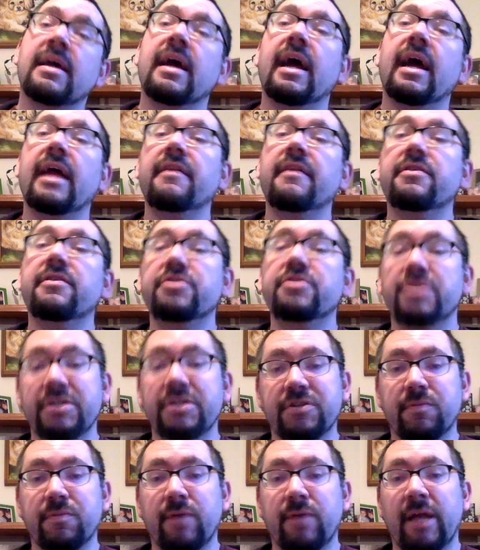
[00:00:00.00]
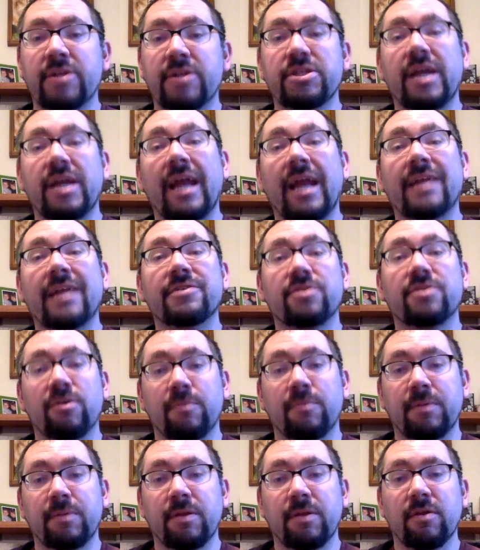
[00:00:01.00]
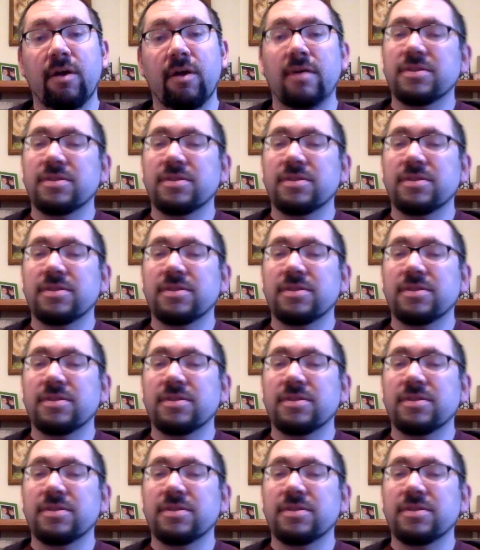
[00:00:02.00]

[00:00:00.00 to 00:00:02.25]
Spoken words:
and the judicial branch can't interpret the law.